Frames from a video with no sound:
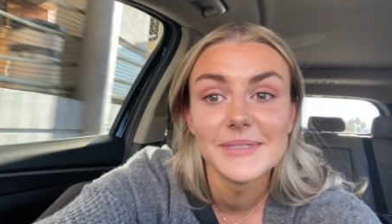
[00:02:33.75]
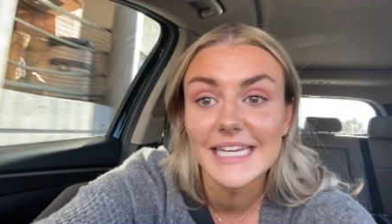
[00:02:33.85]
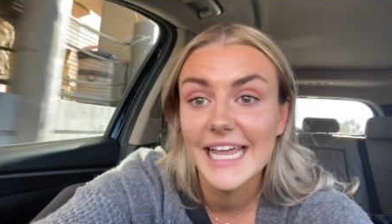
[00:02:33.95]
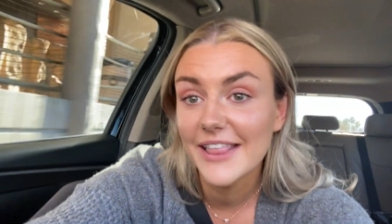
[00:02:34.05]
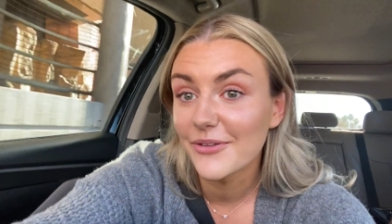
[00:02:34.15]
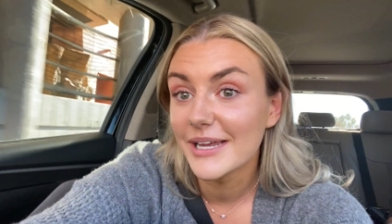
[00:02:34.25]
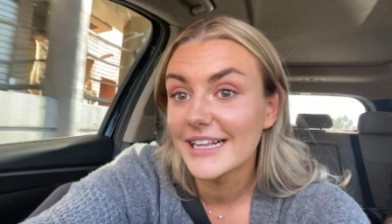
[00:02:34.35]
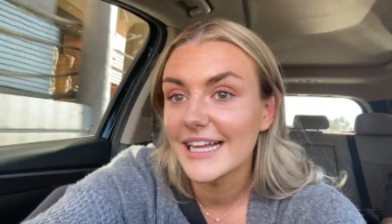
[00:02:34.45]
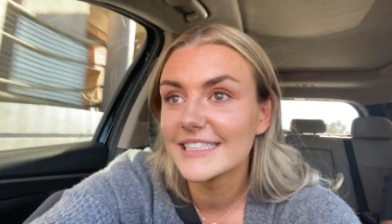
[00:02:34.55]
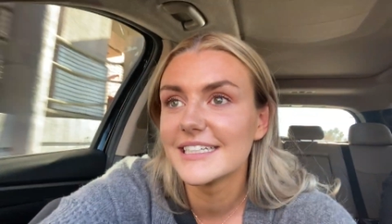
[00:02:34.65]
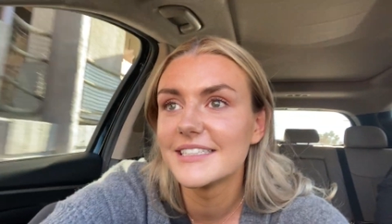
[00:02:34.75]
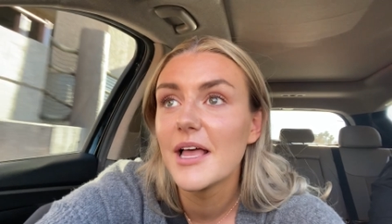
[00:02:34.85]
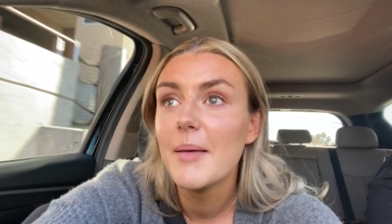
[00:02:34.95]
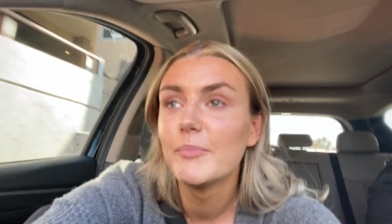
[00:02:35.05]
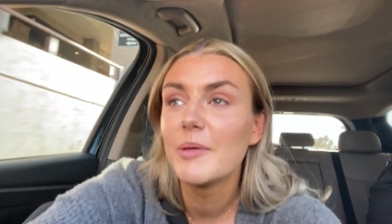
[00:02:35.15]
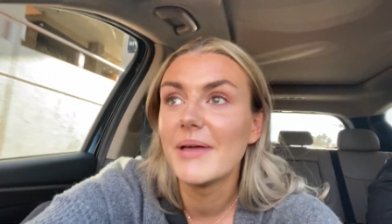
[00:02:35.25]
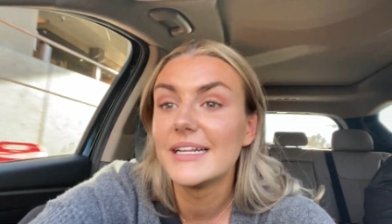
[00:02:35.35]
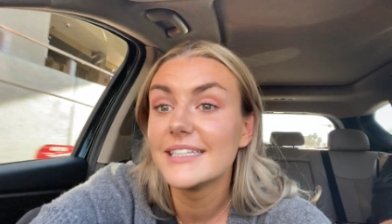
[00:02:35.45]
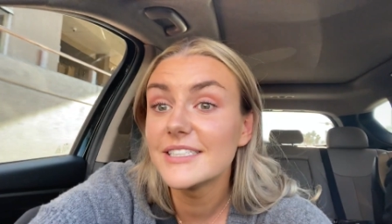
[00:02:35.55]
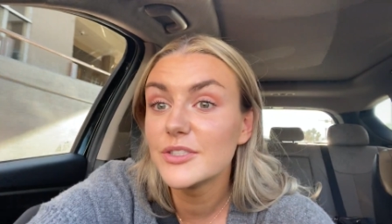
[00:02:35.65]
taking three classes we made
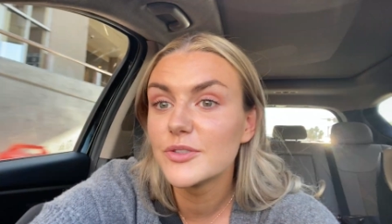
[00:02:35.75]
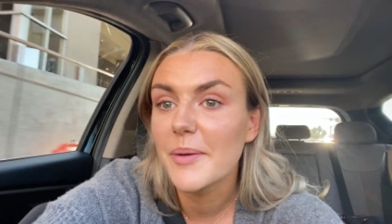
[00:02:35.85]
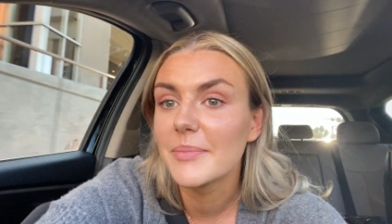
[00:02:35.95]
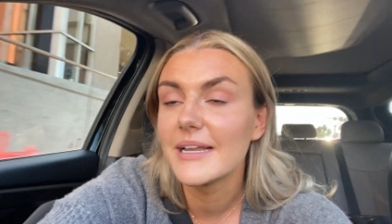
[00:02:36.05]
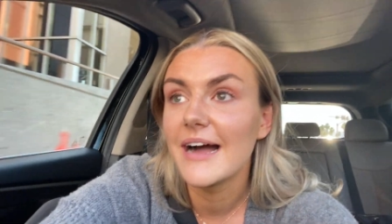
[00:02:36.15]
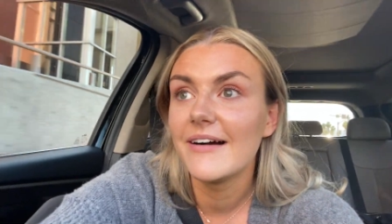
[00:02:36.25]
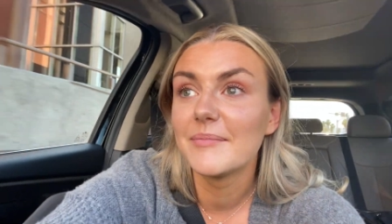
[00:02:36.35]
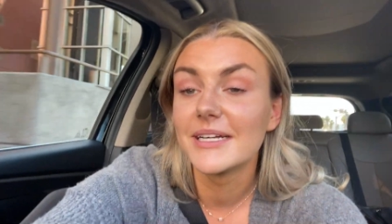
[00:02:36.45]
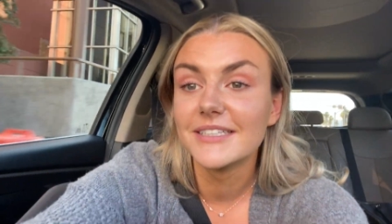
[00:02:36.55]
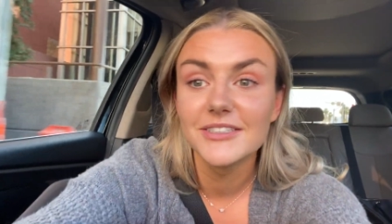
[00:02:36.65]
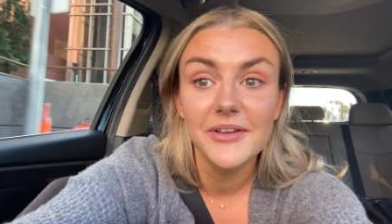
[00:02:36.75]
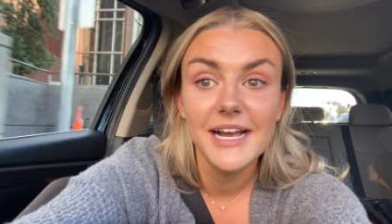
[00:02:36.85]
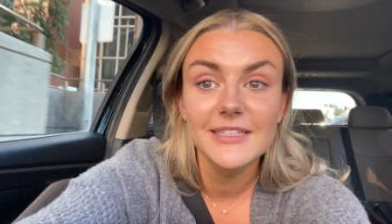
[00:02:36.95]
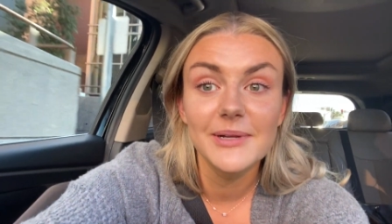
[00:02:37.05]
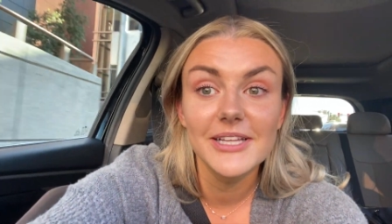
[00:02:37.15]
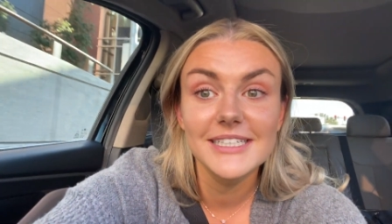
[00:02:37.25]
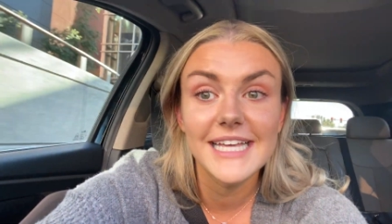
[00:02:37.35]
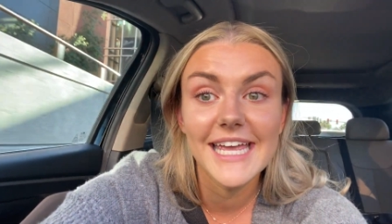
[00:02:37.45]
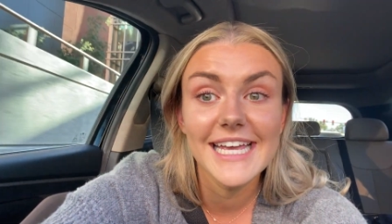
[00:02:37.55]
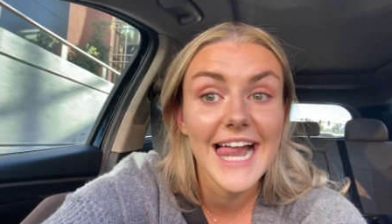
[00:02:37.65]
it to the strip now i'm gonna show you guys what it looks
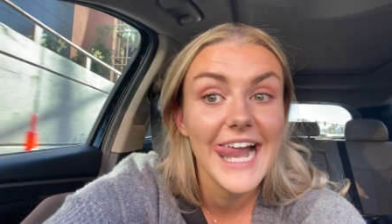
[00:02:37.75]
like